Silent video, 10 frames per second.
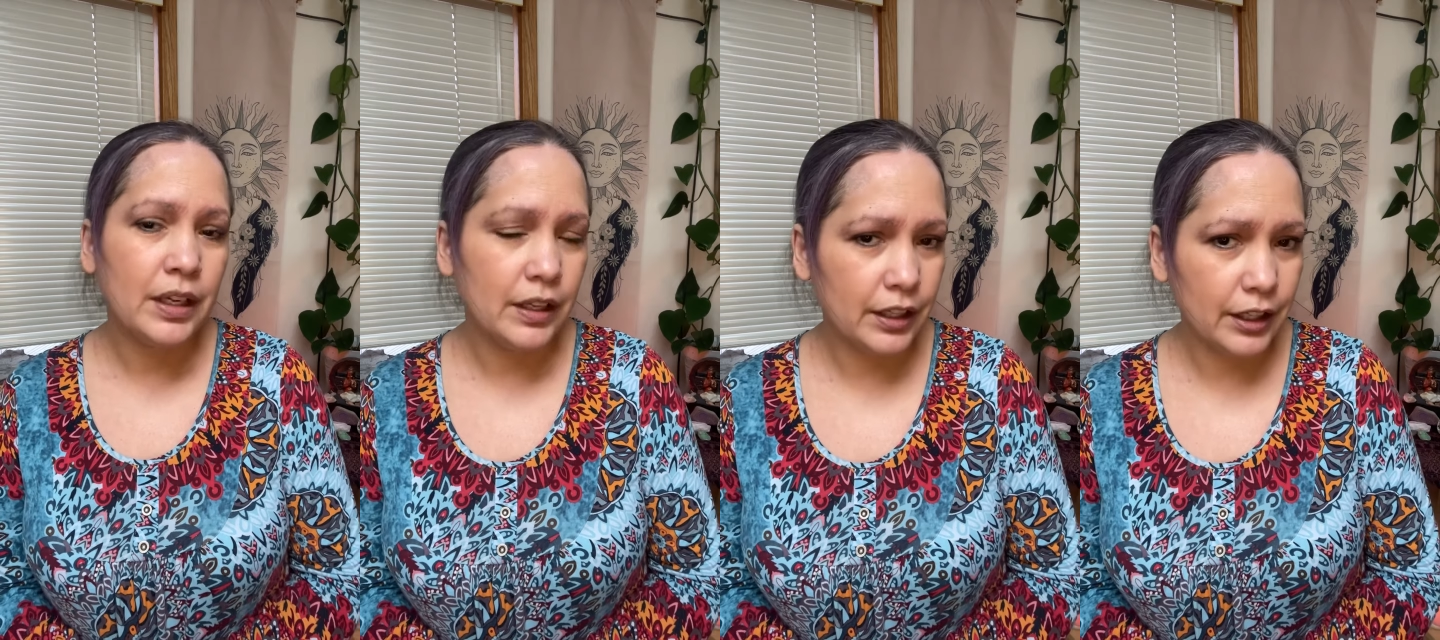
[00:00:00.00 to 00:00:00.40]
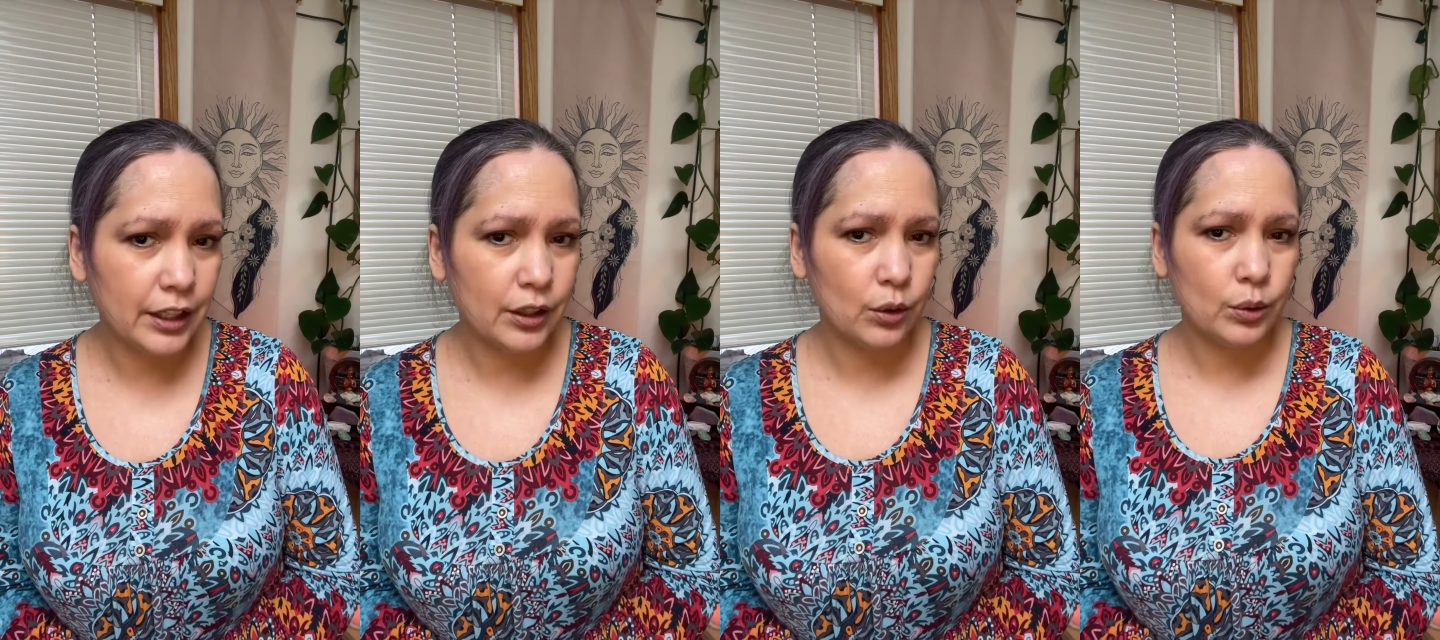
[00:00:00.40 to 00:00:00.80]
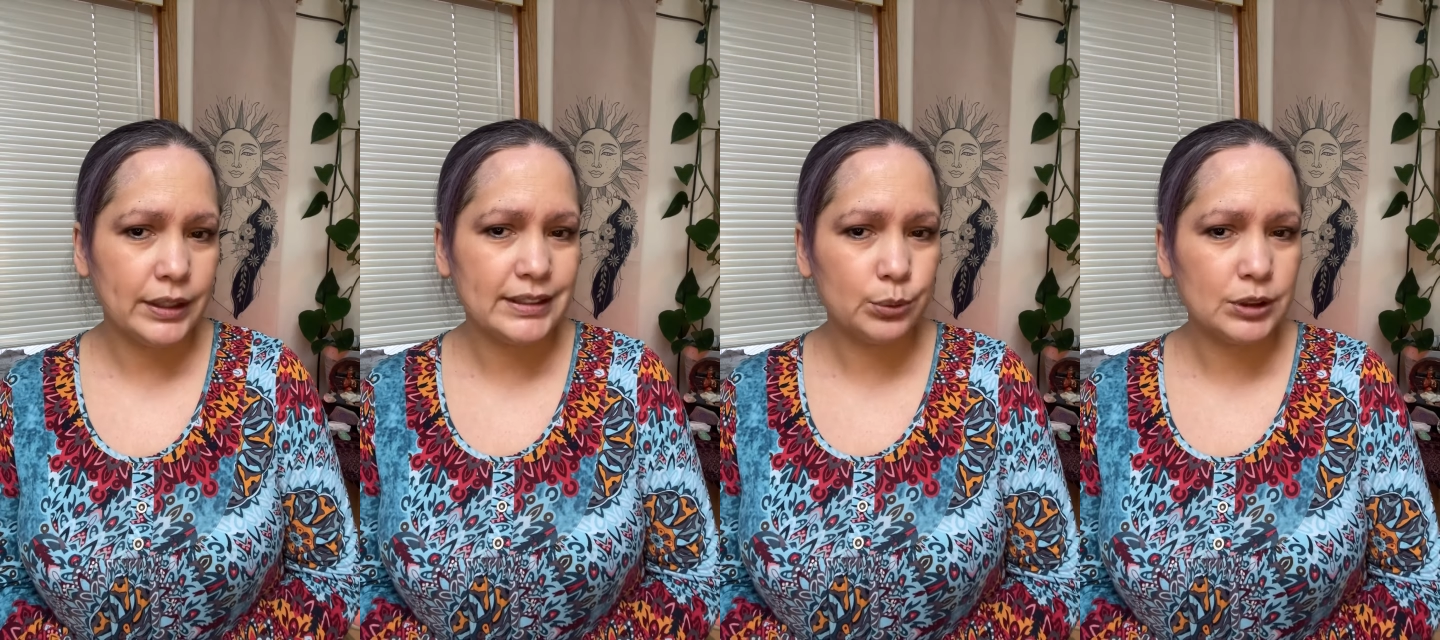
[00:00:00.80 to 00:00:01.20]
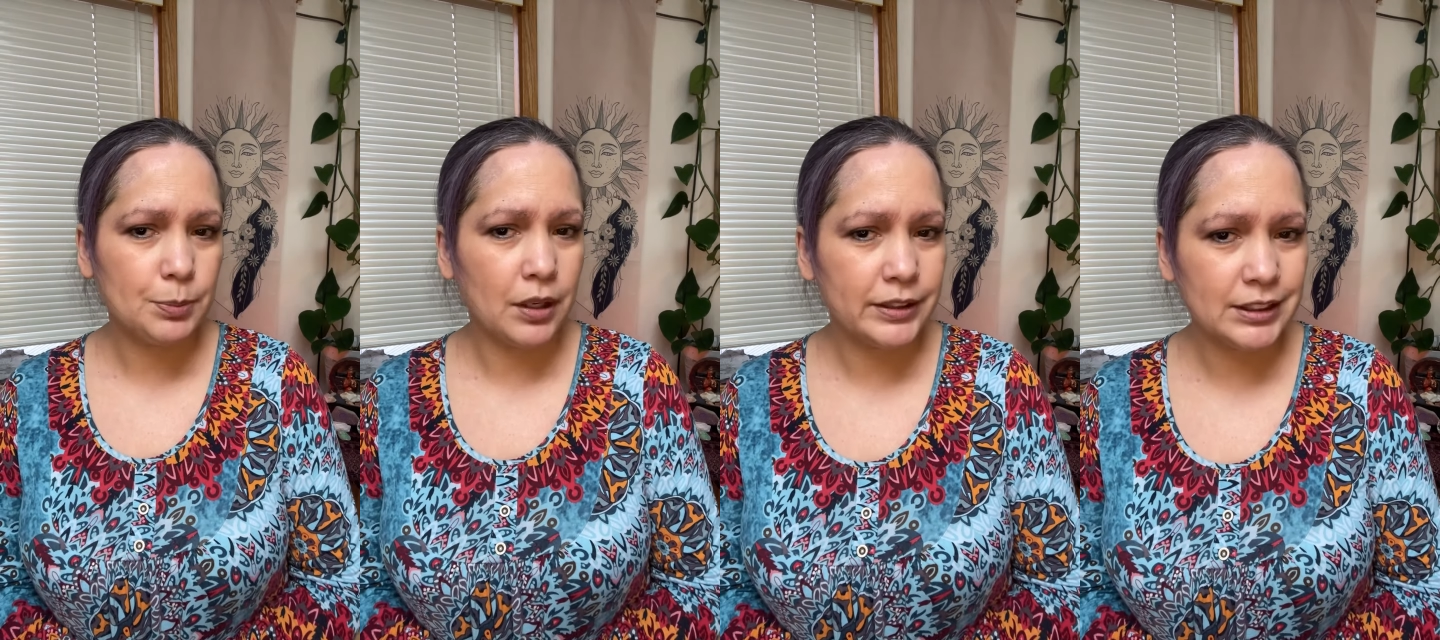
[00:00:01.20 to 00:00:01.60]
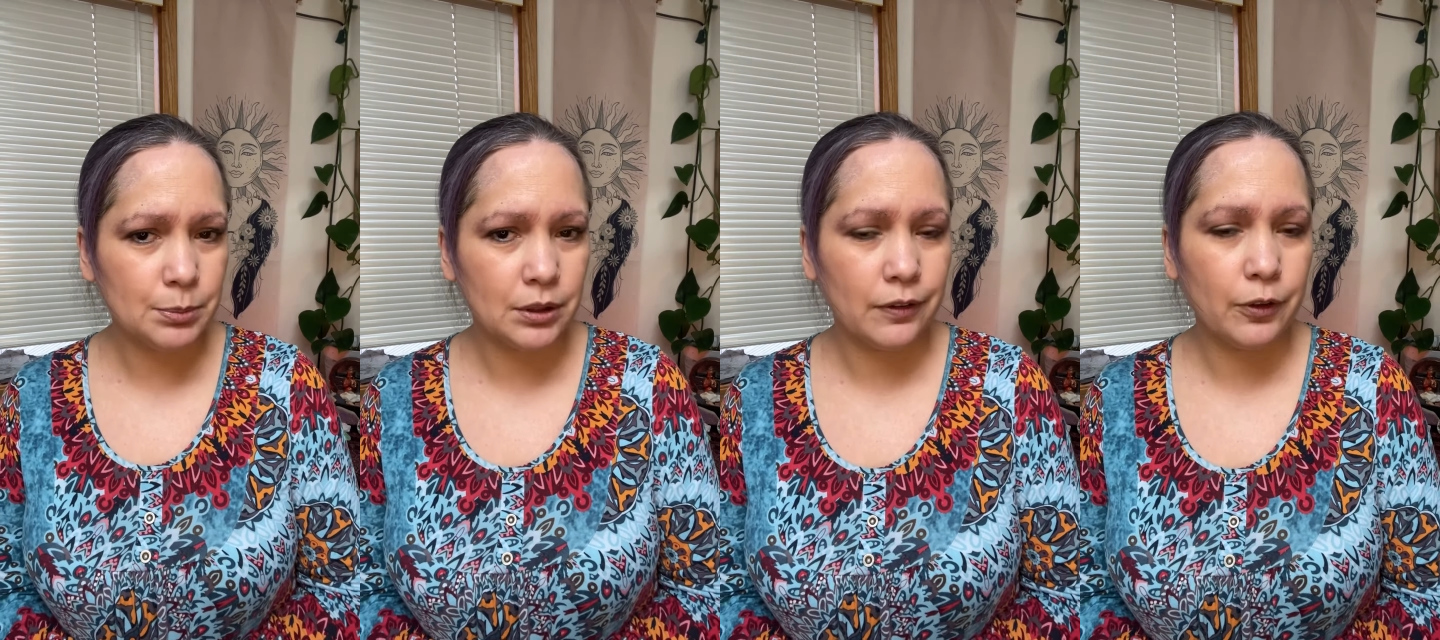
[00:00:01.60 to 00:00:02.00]
Ego is
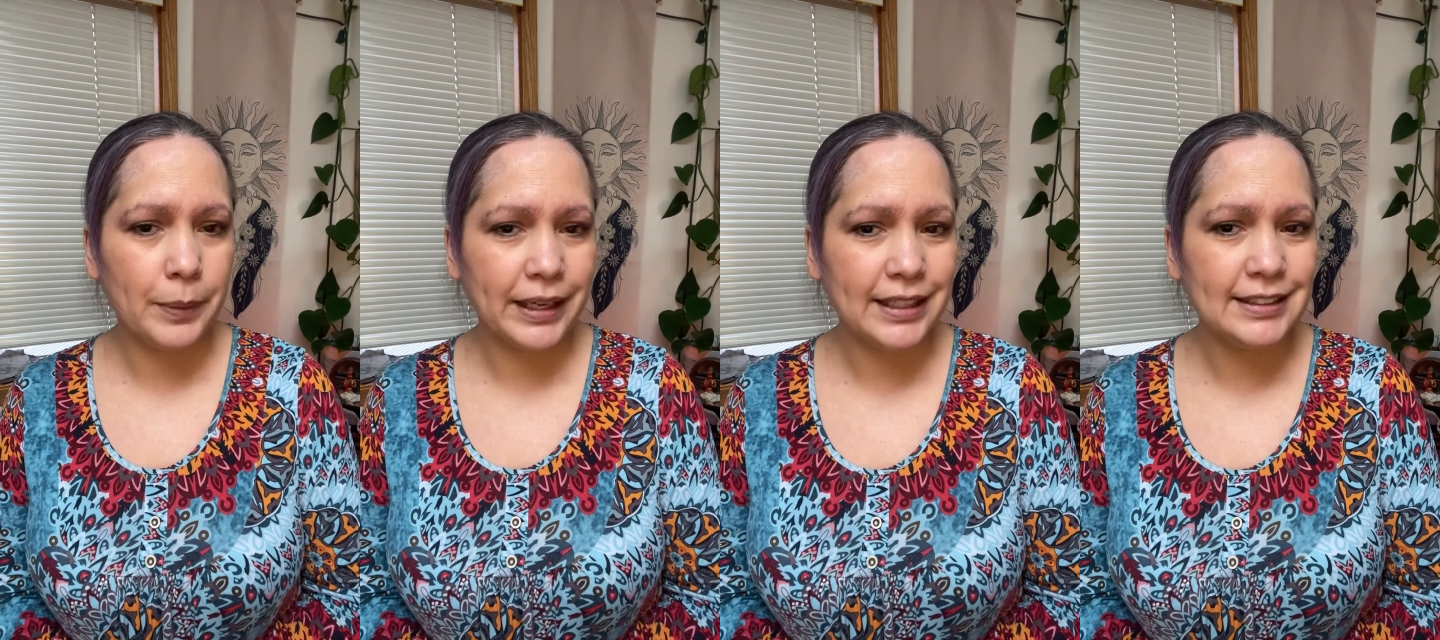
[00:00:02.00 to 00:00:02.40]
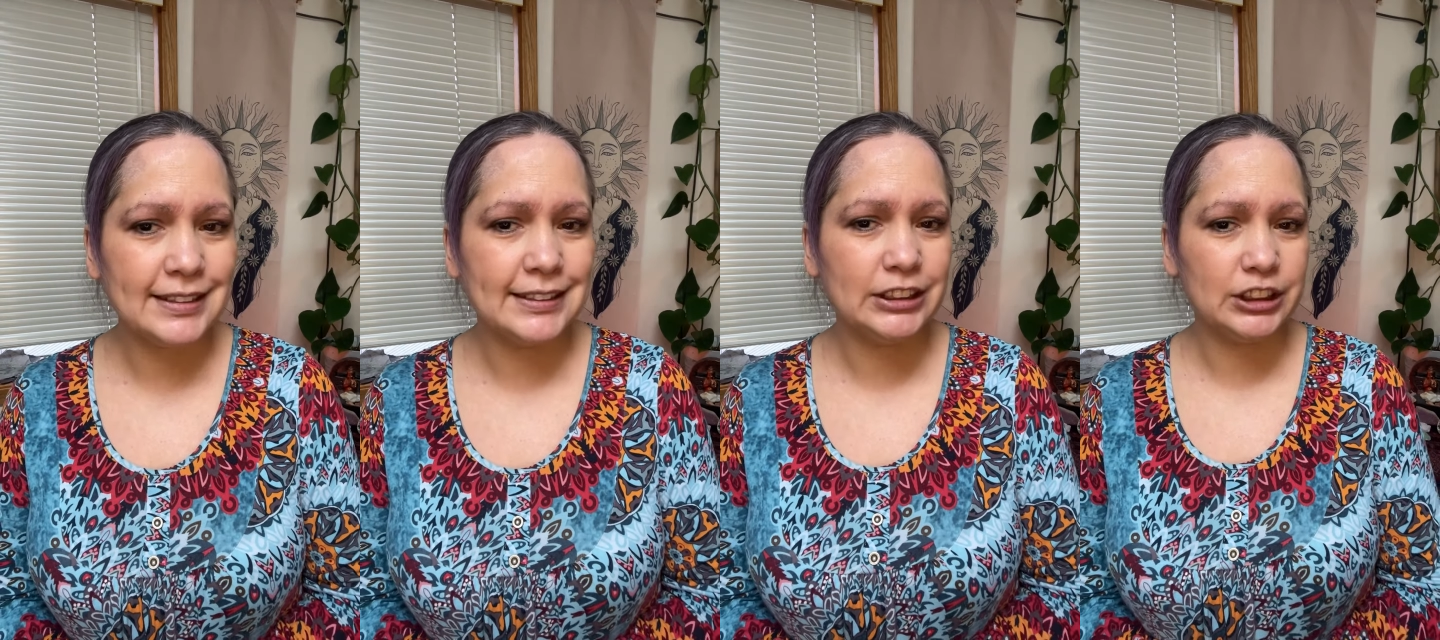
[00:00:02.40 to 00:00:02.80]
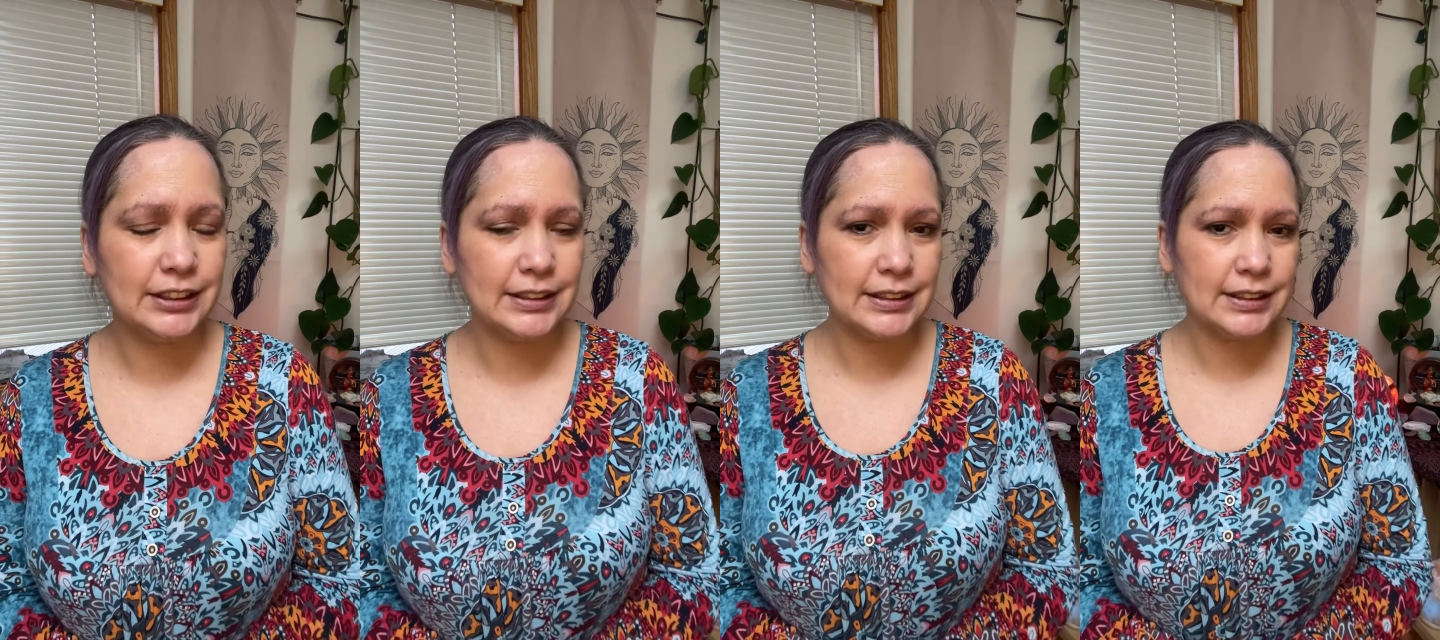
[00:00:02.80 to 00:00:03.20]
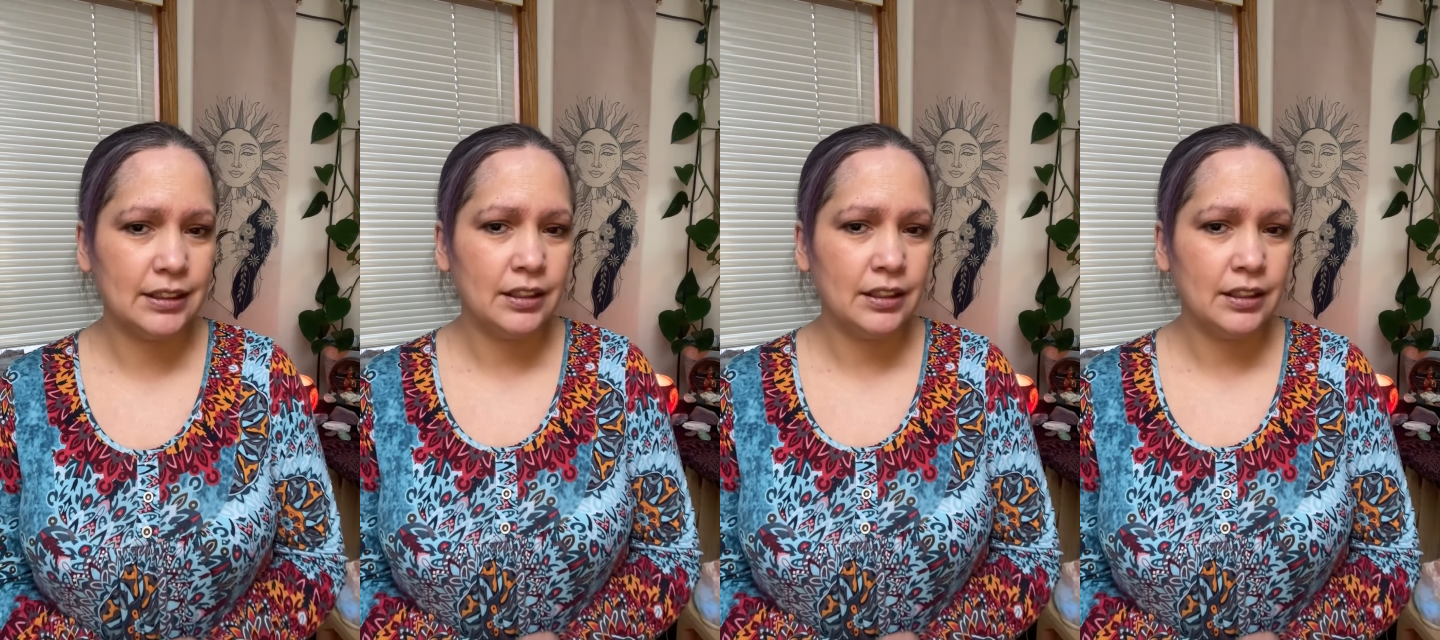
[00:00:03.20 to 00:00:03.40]
responsible for making decisions